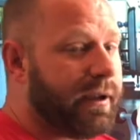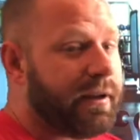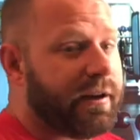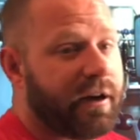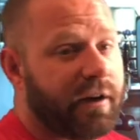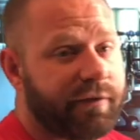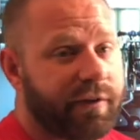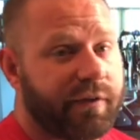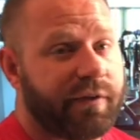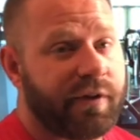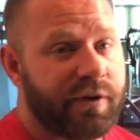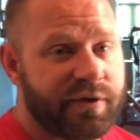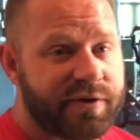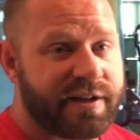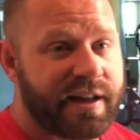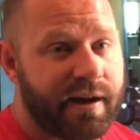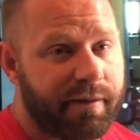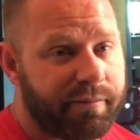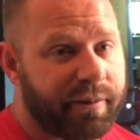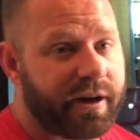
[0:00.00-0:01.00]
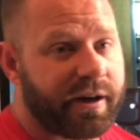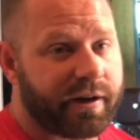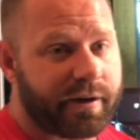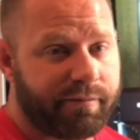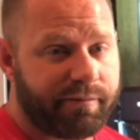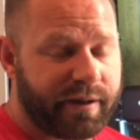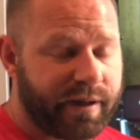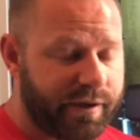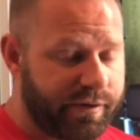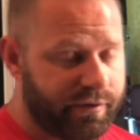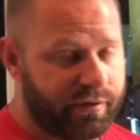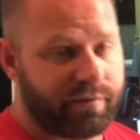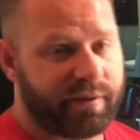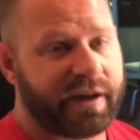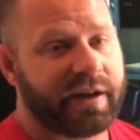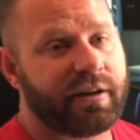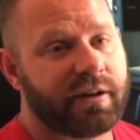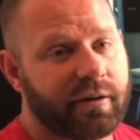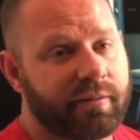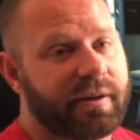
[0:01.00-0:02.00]
Now, if you've used that bar compared to a
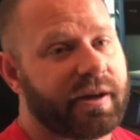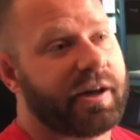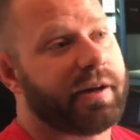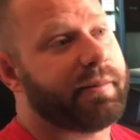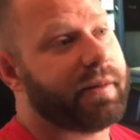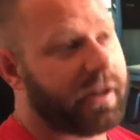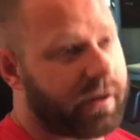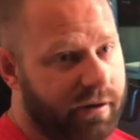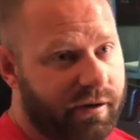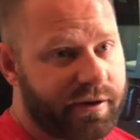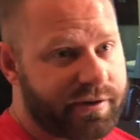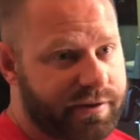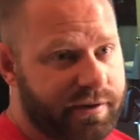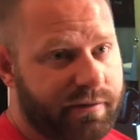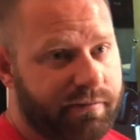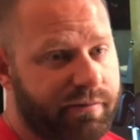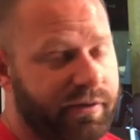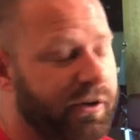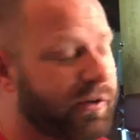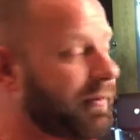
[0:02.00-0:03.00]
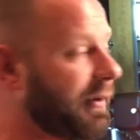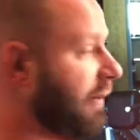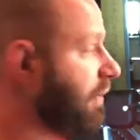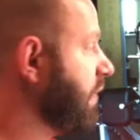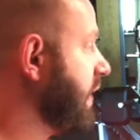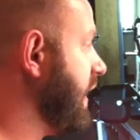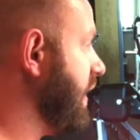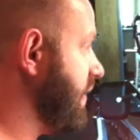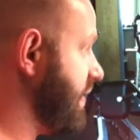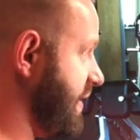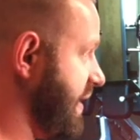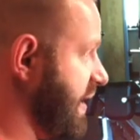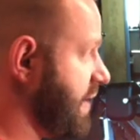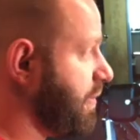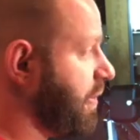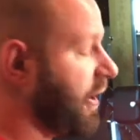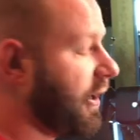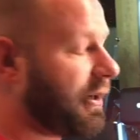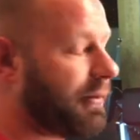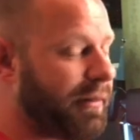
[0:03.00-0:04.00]
regular bar, you'll be like, oh, it's an improvement. And you use this
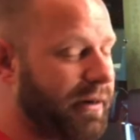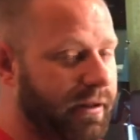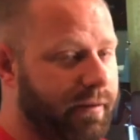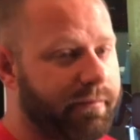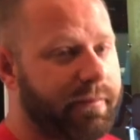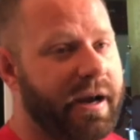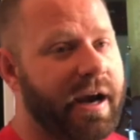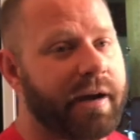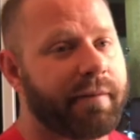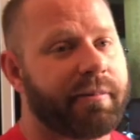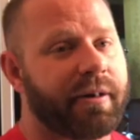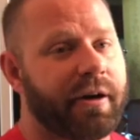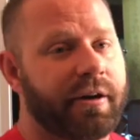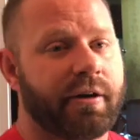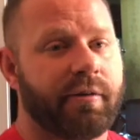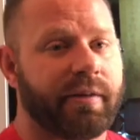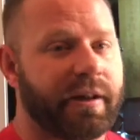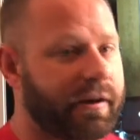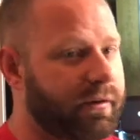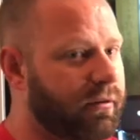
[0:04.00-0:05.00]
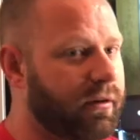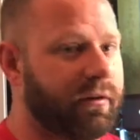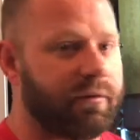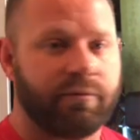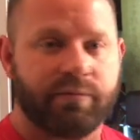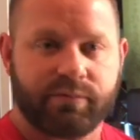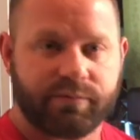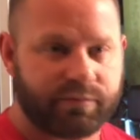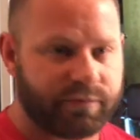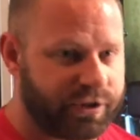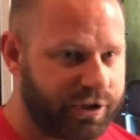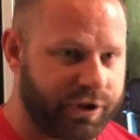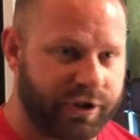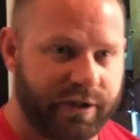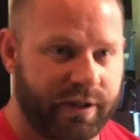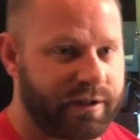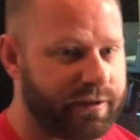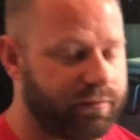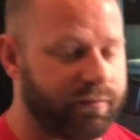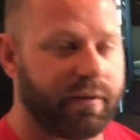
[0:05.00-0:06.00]
bar compared to the bag bar, and you'll be like, whoa,
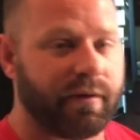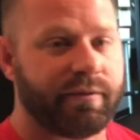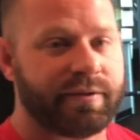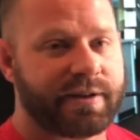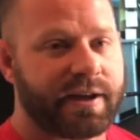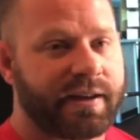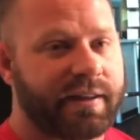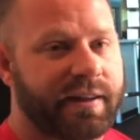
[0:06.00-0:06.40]
jeez, what was I